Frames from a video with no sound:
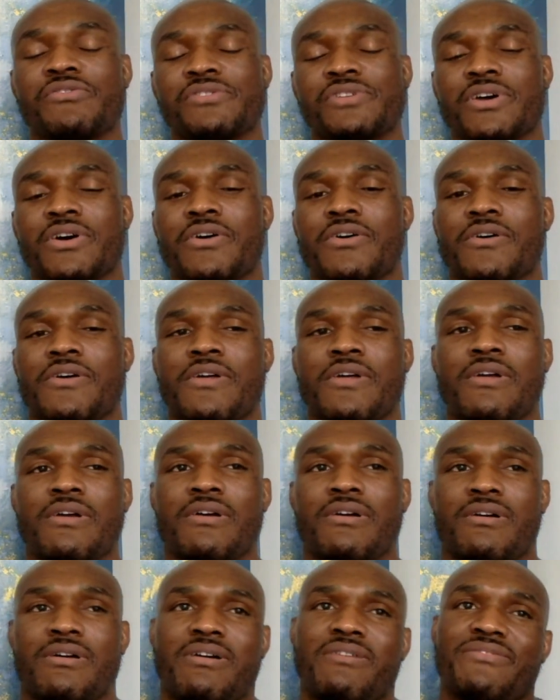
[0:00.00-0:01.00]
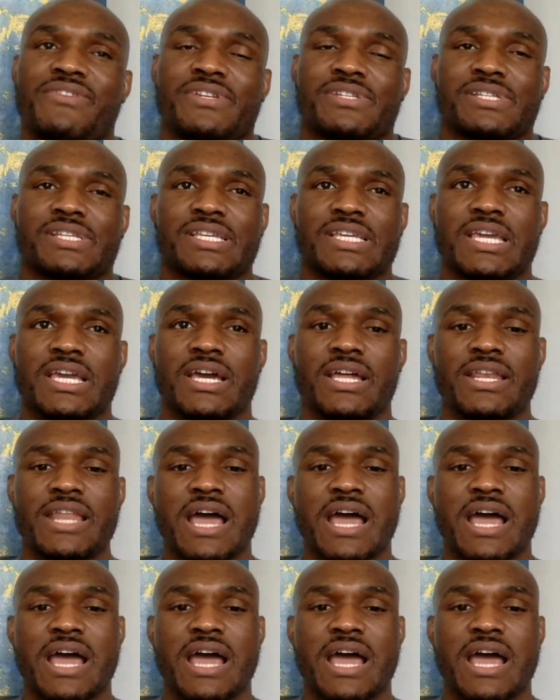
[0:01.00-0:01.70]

So obviously, yeah,